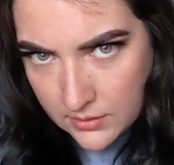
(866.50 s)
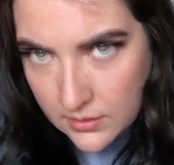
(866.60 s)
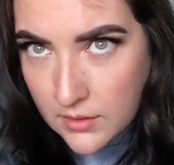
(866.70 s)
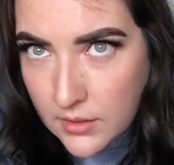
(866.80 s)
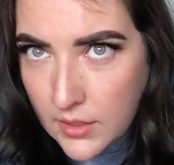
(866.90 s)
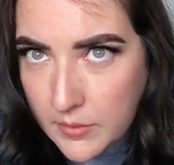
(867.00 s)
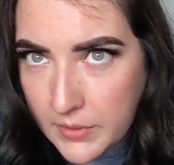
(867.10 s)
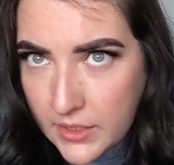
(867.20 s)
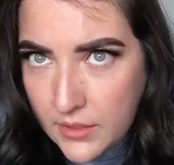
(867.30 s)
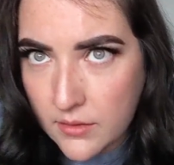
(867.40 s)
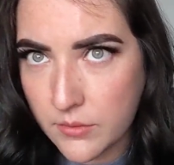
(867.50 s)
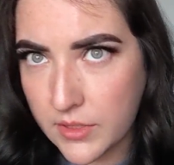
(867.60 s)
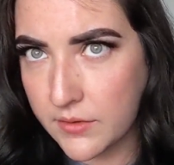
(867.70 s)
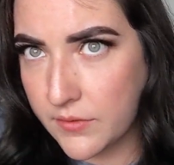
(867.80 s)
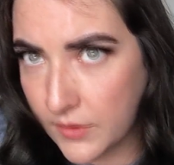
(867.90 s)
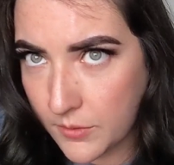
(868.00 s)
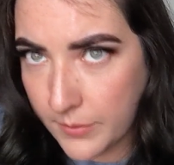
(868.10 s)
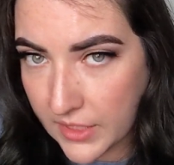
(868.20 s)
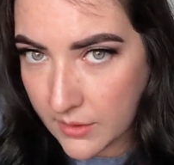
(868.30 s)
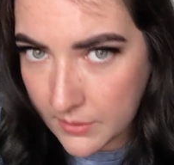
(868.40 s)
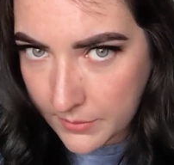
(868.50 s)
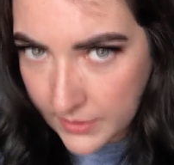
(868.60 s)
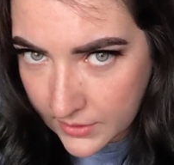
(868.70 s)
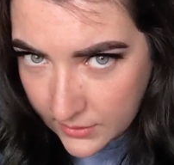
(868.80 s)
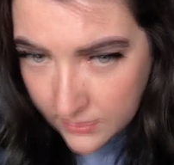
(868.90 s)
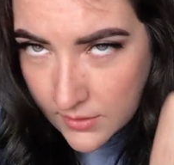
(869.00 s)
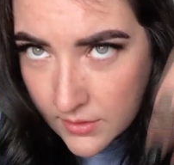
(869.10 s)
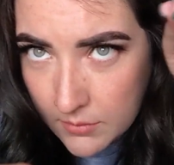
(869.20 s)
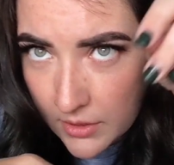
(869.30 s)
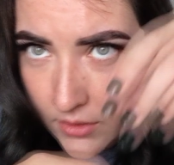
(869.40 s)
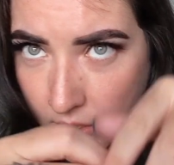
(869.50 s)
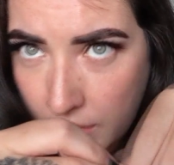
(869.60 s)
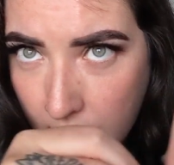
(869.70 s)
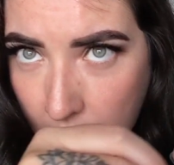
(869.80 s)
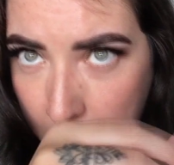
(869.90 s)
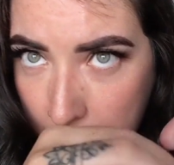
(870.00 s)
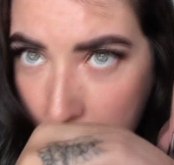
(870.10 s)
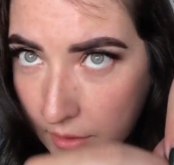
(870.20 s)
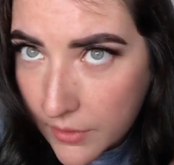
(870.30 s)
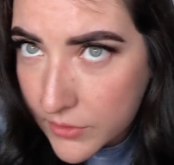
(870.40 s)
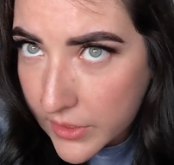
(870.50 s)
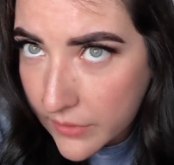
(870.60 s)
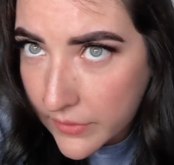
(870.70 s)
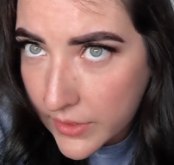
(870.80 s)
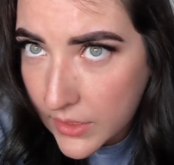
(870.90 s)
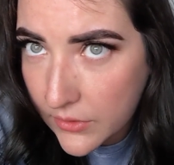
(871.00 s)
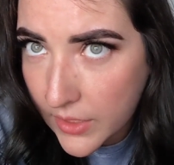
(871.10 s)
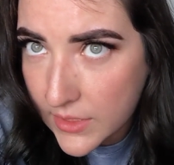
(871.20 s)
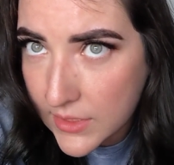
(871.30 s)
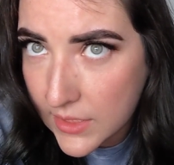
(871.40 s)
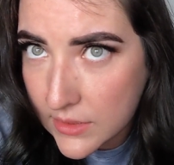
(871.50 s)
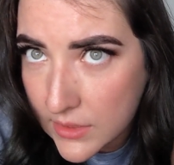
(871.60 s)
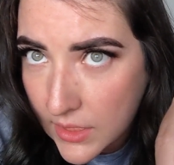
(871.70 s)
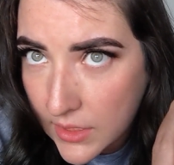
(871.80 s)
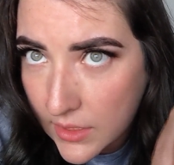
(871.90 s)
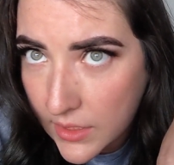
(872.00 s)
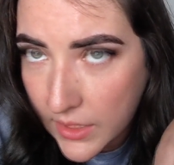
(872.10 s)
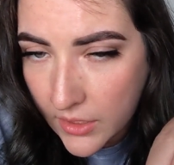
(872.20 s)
I'm going to come in with a few bobby pins. I'm going to try to come up close. I feel like you guys can't see anything.